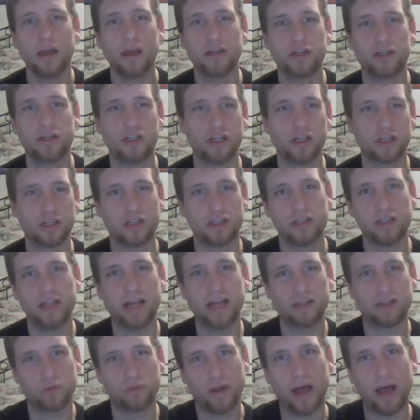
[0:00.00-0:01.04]
It's just
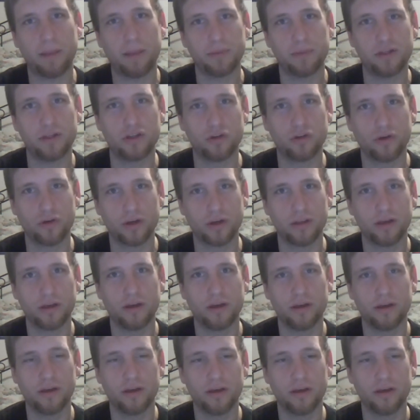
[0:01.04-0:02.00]
that's what happens during